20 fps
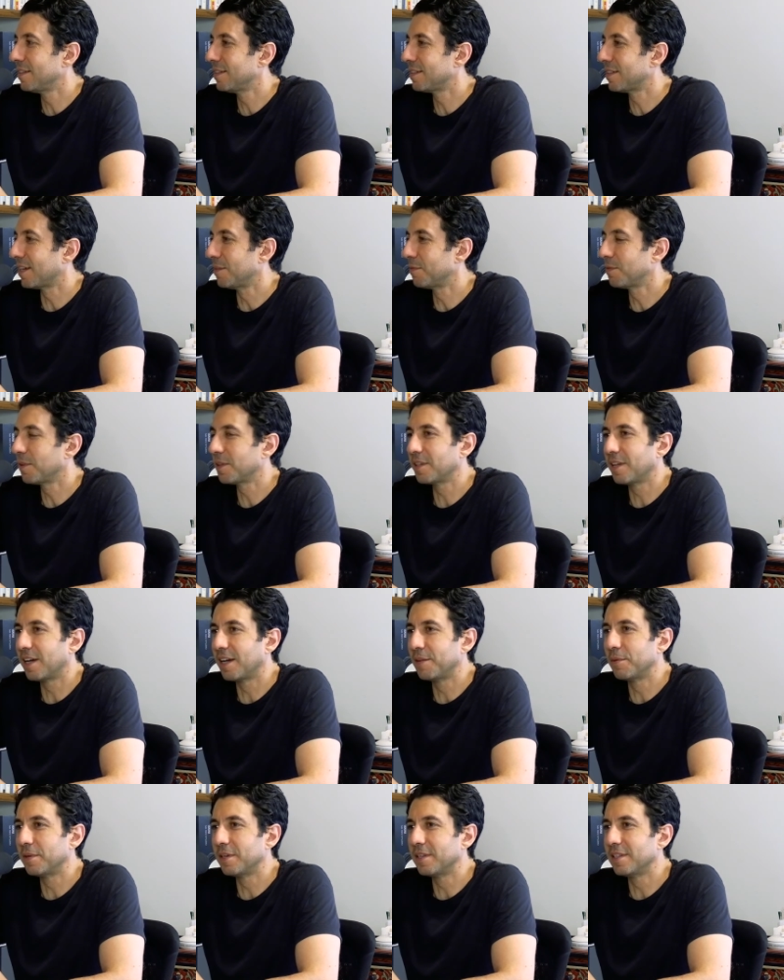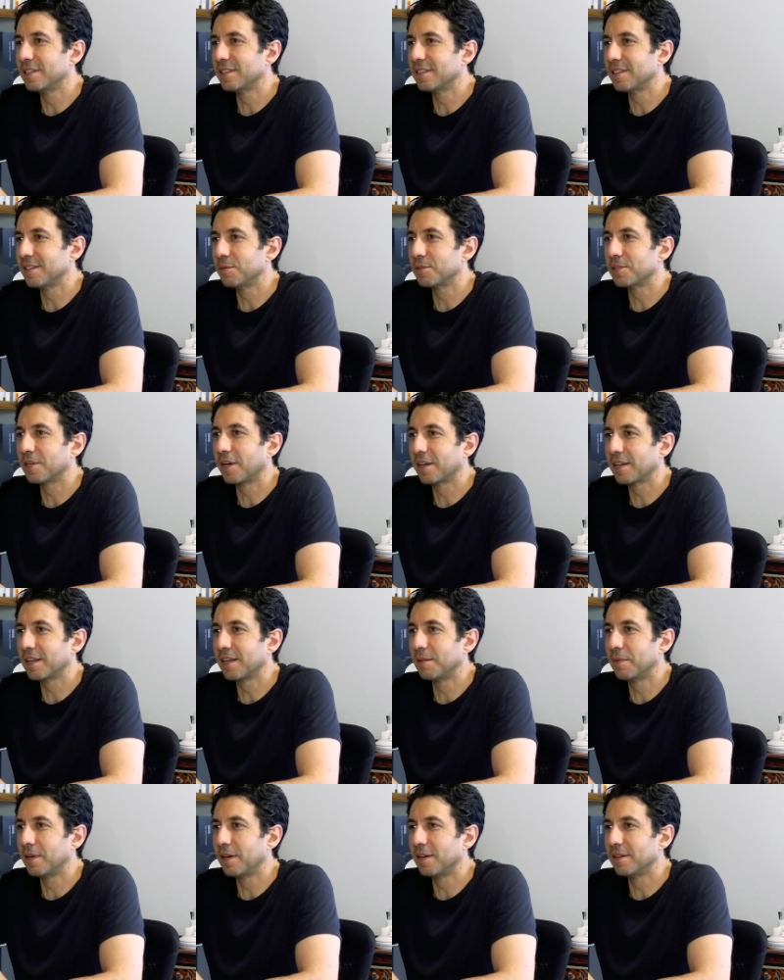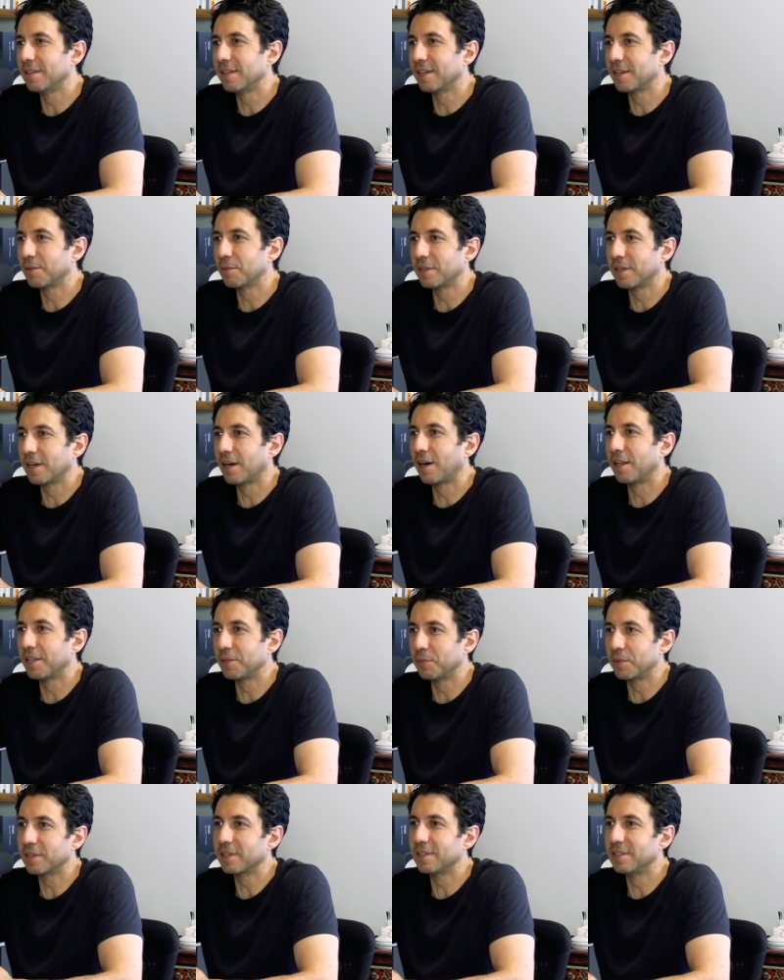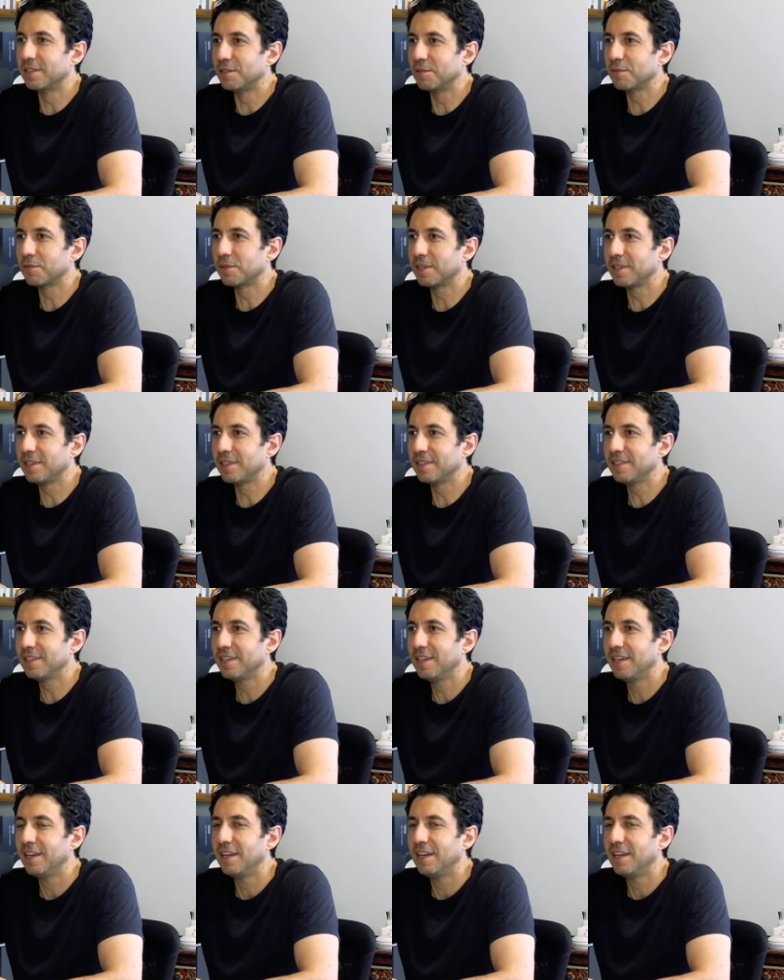Seinfeld line where he was talking about like what Hollywood can do for you,